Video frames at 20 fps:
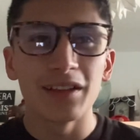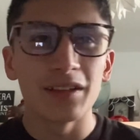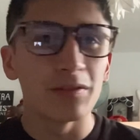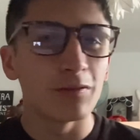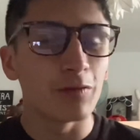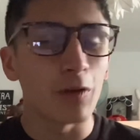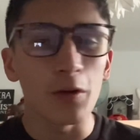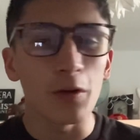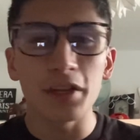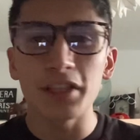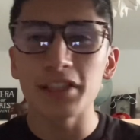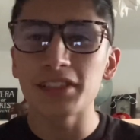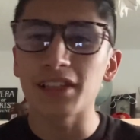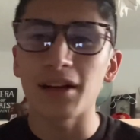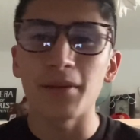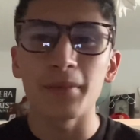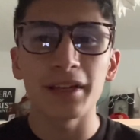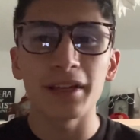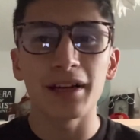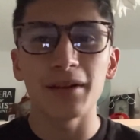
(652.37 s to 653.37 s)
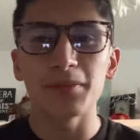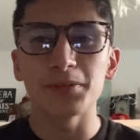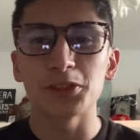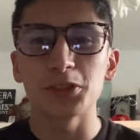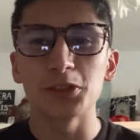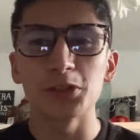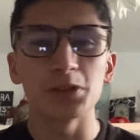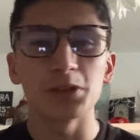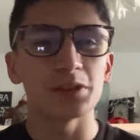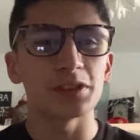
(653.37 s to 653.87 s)
Voting's coming up
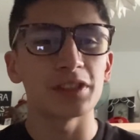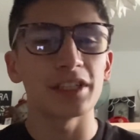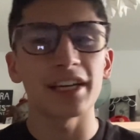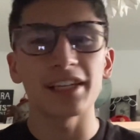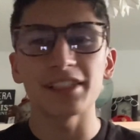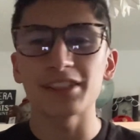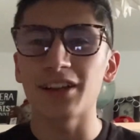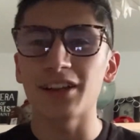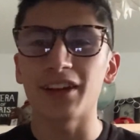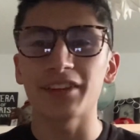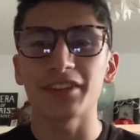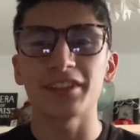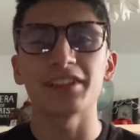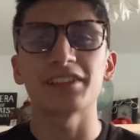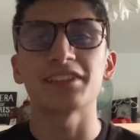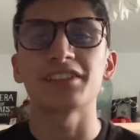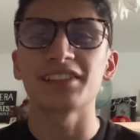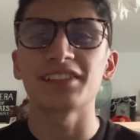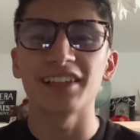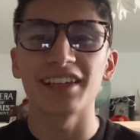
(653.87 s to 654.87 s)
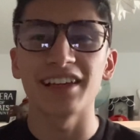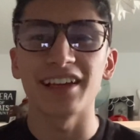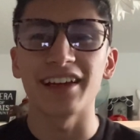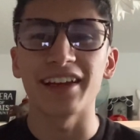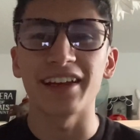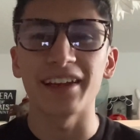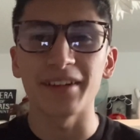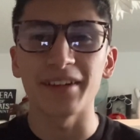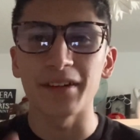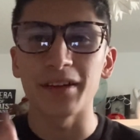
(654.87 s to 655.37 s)
soon. You guys got this,
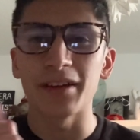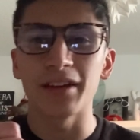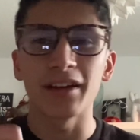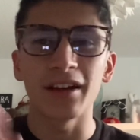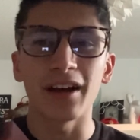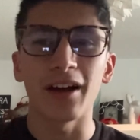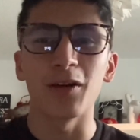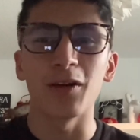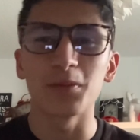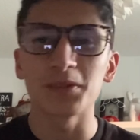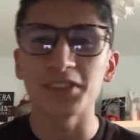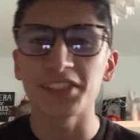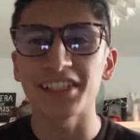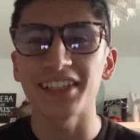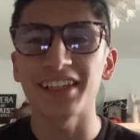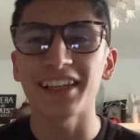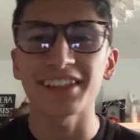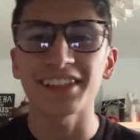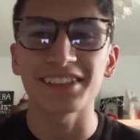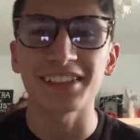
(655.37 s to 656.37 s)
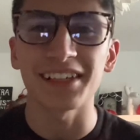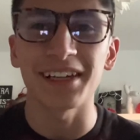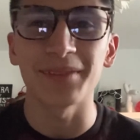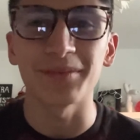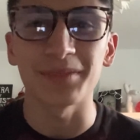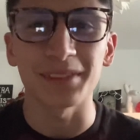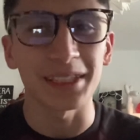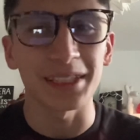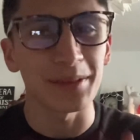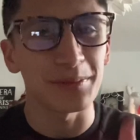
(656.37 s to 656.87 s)
and I hope to see you next
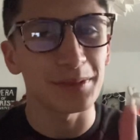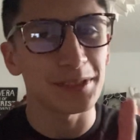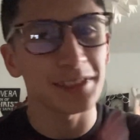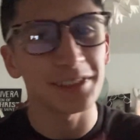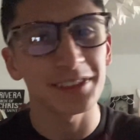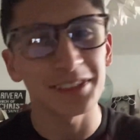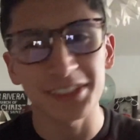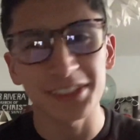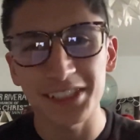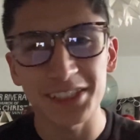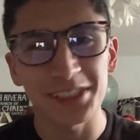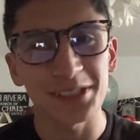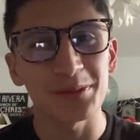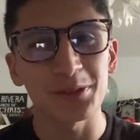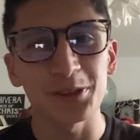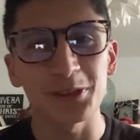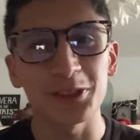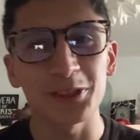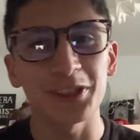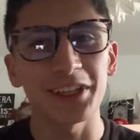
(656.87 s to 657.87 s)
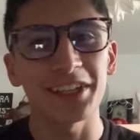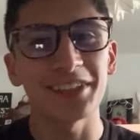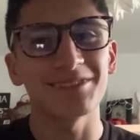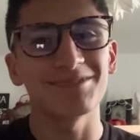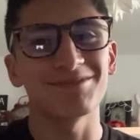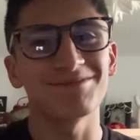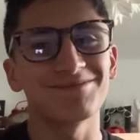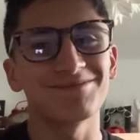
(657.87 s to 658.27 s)
time. Keep telling your teacher I'm doing great.